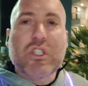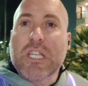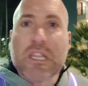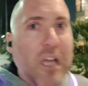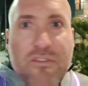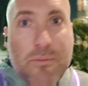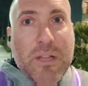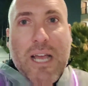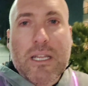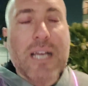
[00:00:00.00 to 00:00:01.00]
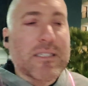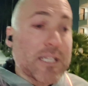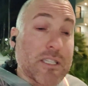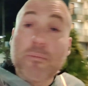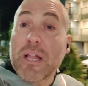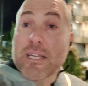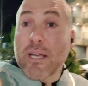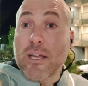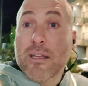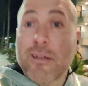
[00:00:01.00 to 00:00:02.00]
and she loves black guys and he's a
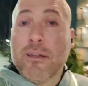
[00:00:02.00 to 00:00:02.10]
black guy.